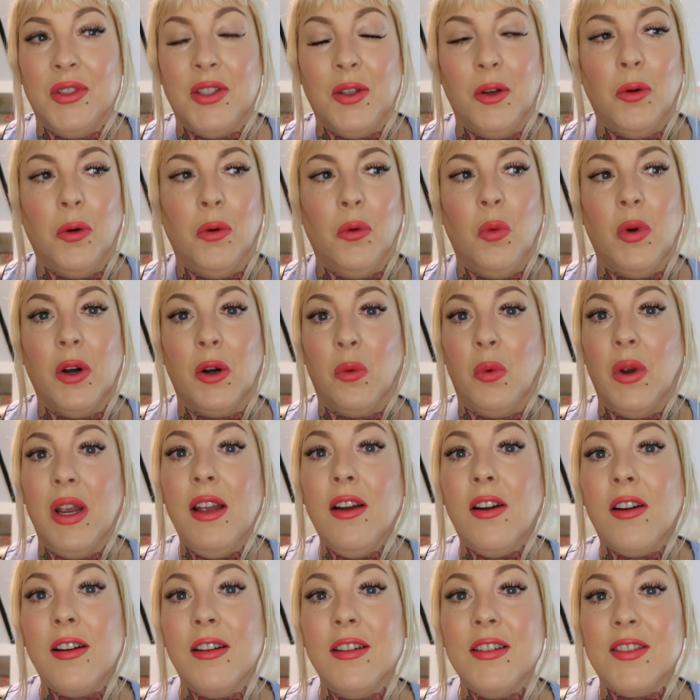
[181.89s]
So where we
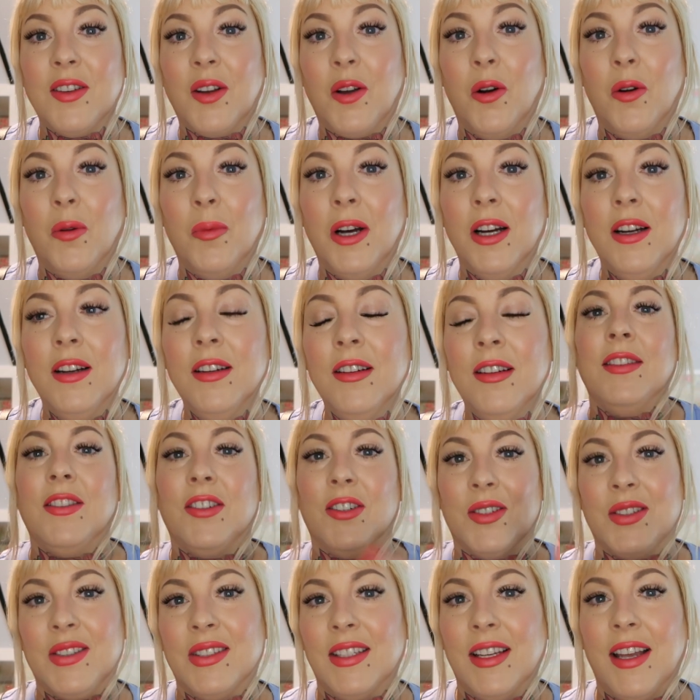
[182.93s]
are in Tacoma,
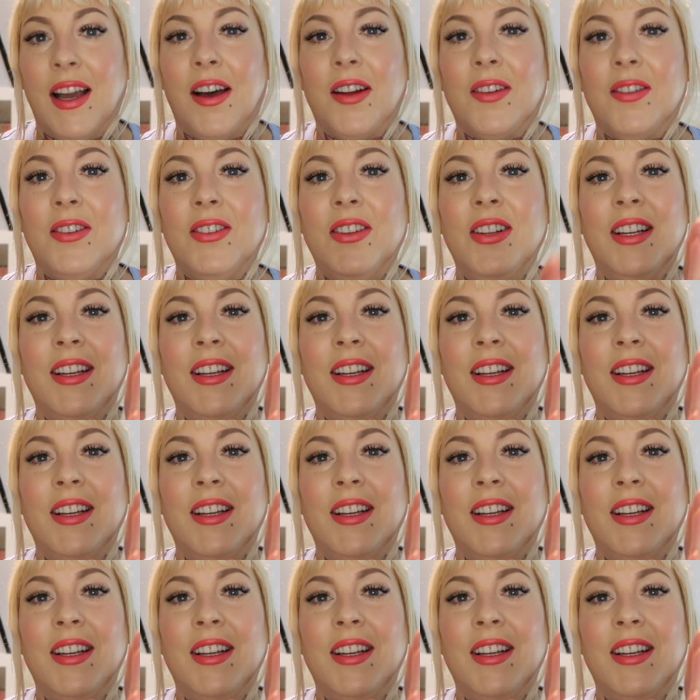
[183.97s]
there's Seattle,